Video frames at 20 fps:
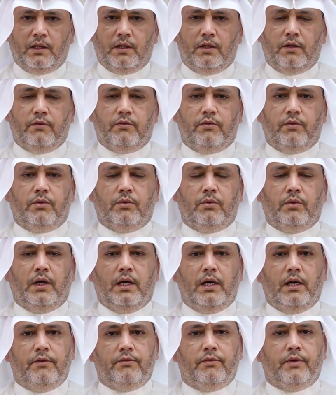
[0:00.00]
If you
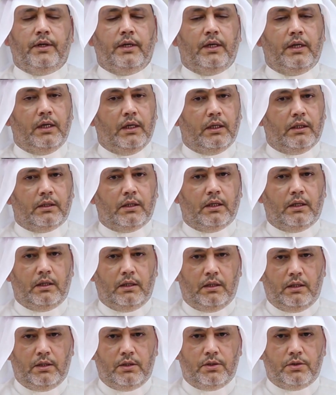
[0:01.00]
have an ictal
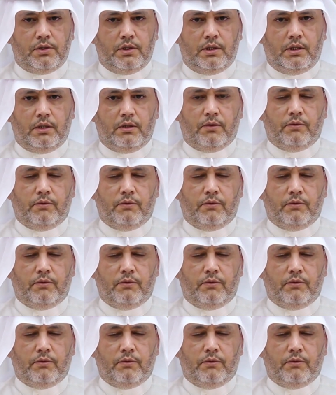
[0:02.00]
EEG,